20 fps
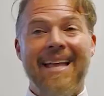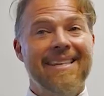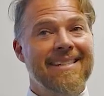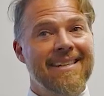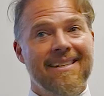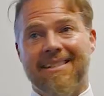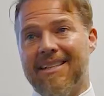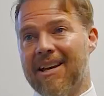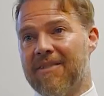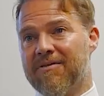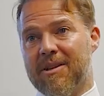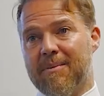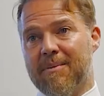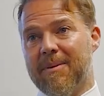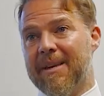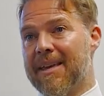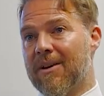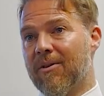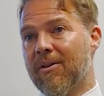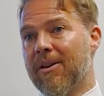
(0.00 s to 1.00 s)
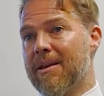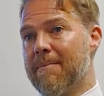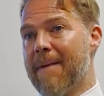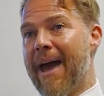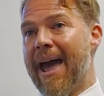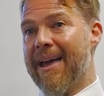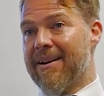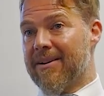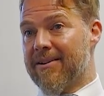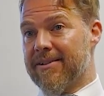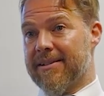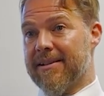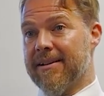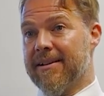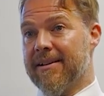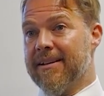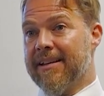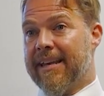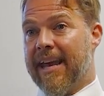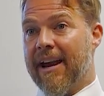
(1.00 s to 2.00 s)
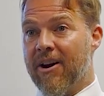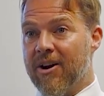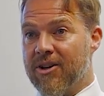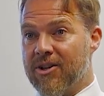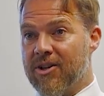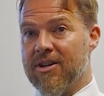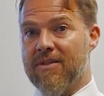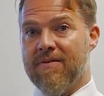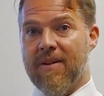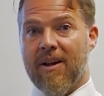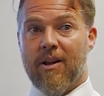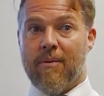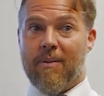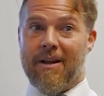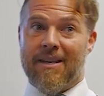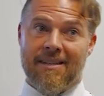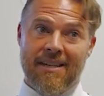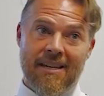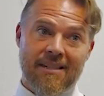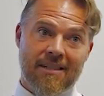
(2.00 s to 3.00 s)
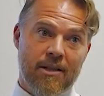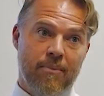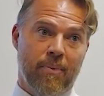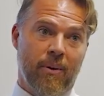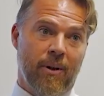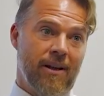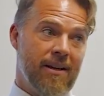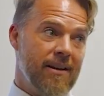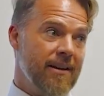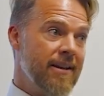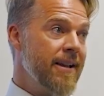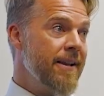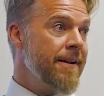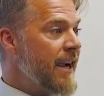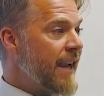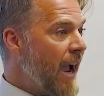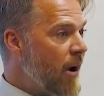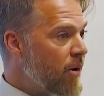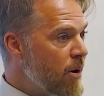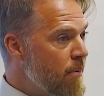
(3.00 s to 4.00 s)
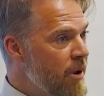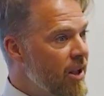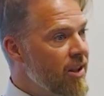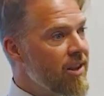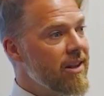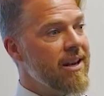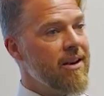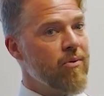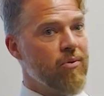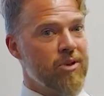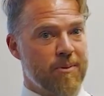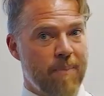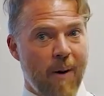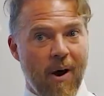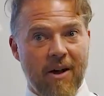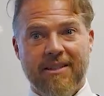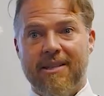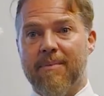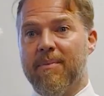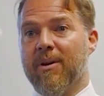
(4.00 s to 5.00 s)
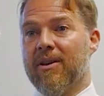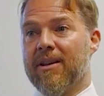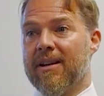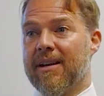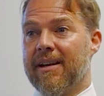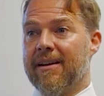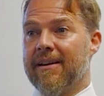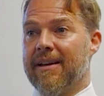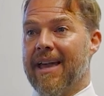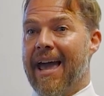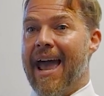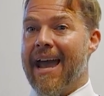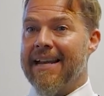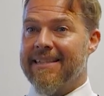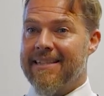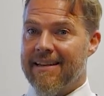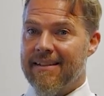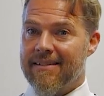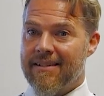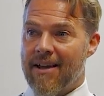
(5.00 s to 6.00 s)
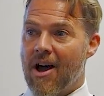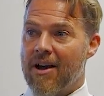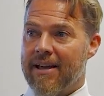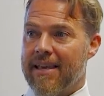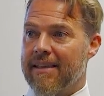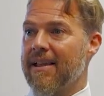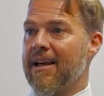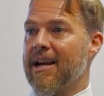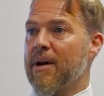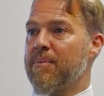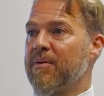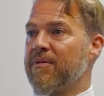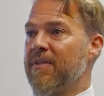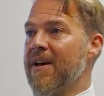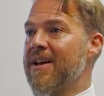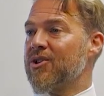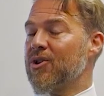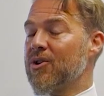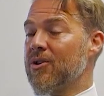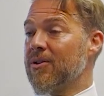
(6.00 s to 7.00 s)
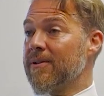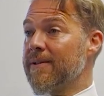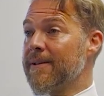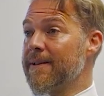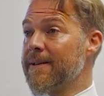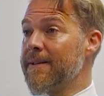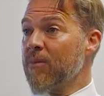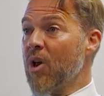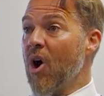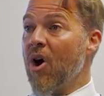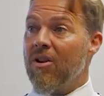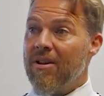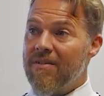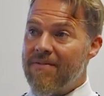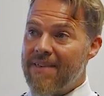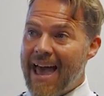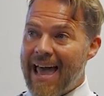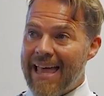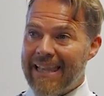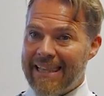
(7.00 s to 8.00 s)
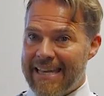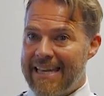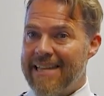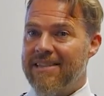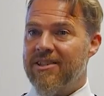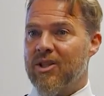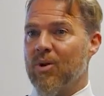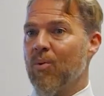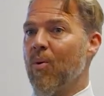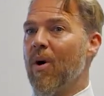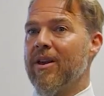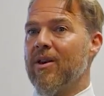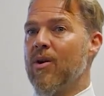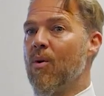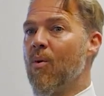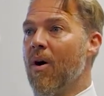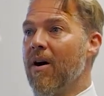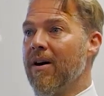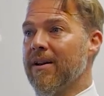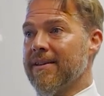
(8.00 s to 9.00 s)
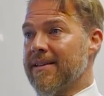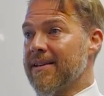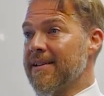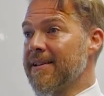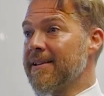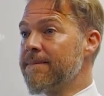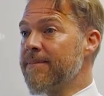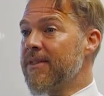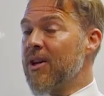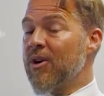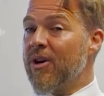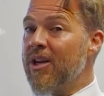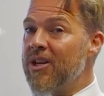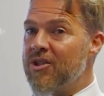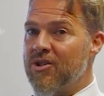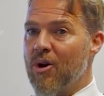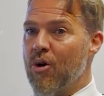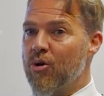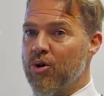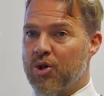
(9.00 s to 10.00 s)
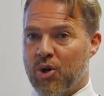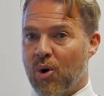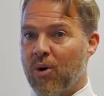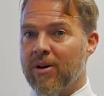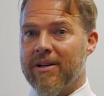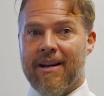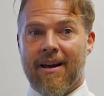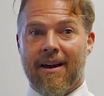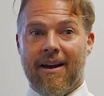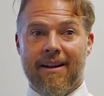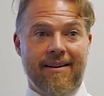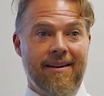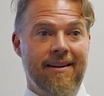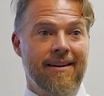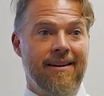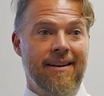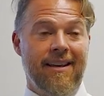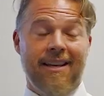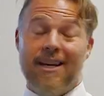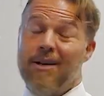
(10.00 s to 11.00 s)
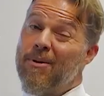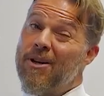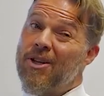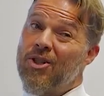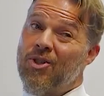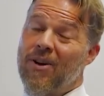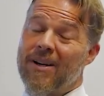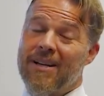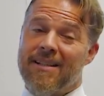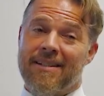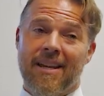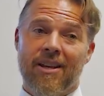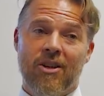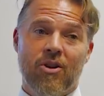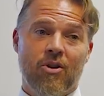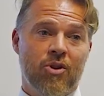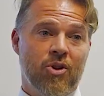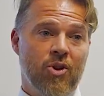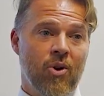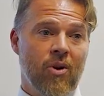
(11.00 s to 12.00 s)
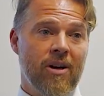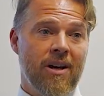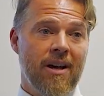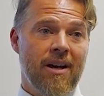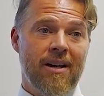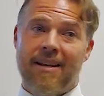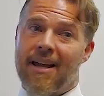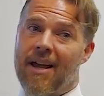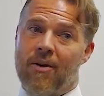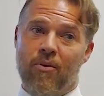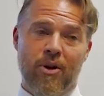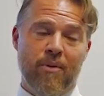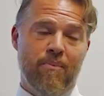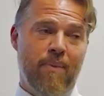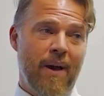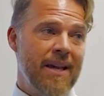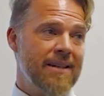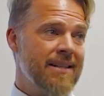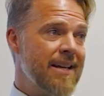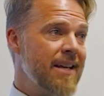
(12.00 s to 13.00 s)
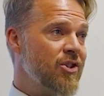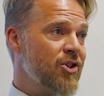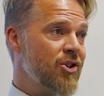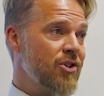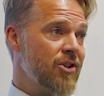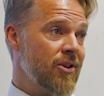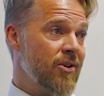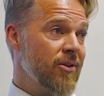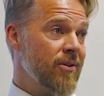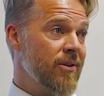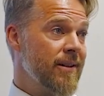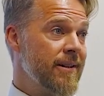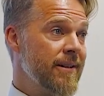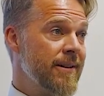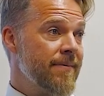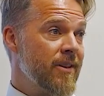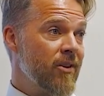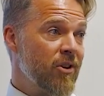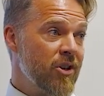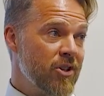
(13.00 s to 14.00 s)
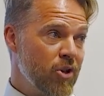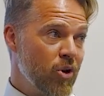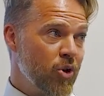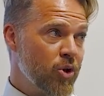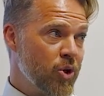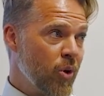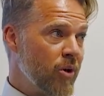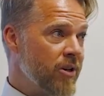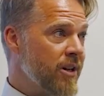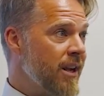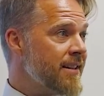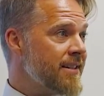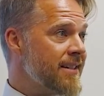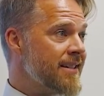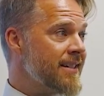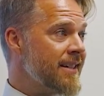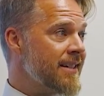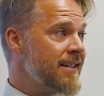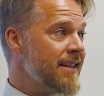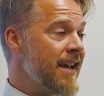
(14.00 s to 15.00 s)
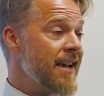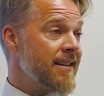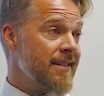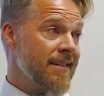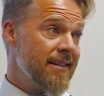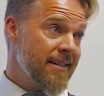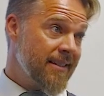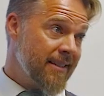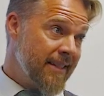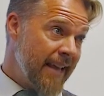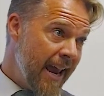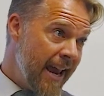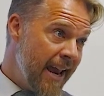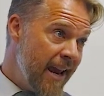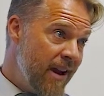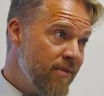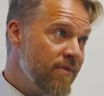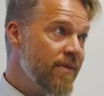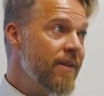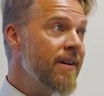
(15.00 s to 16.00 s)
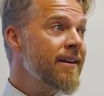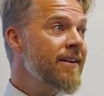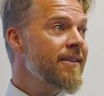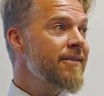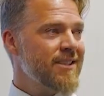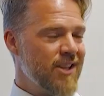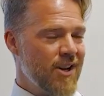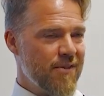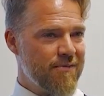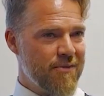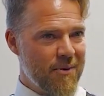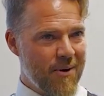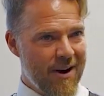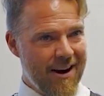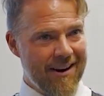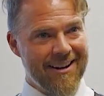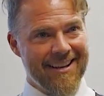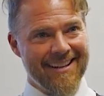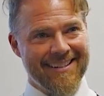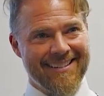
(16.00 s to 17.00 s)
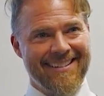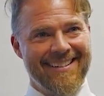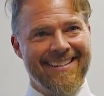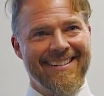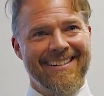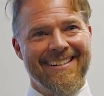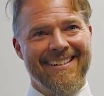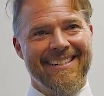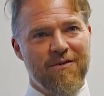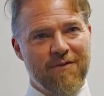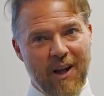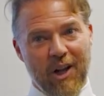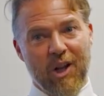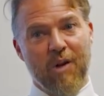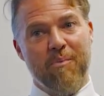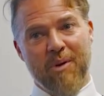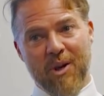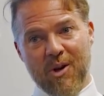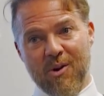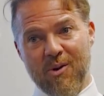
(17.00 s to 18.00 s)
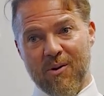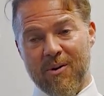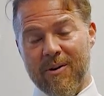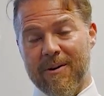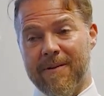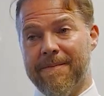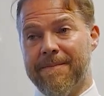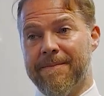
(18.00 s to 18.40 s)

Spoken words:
That's the stuff to me that really matters. Character development, discipline, accountability, responsibility, acting and talking like a professional. All of that leads to what you want. There is no shortcut. Anybody's trying to sell you a shortcut, I wouldn't pay attention to. There is no shortcut to success. Save self-awareness. Develop you.